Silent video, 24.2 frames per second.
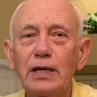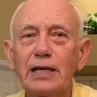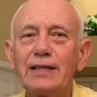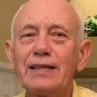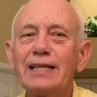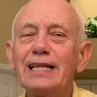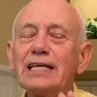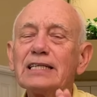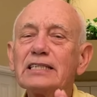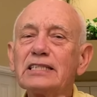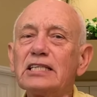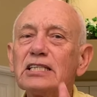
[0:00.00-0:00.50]
And
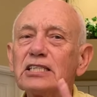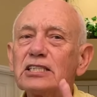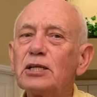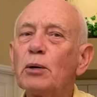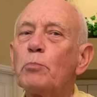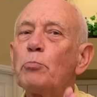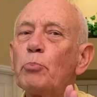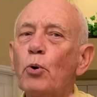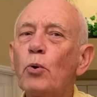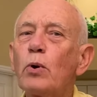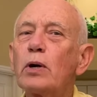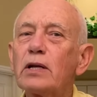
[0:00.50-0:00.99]
this is the
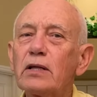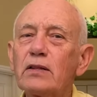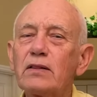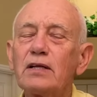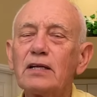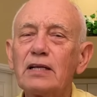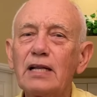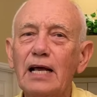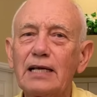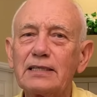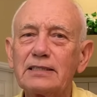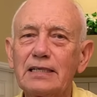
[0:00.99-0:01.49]
point of the
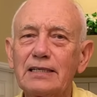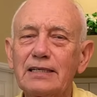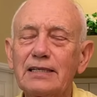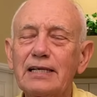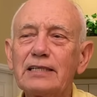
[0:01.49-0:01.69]
lesson.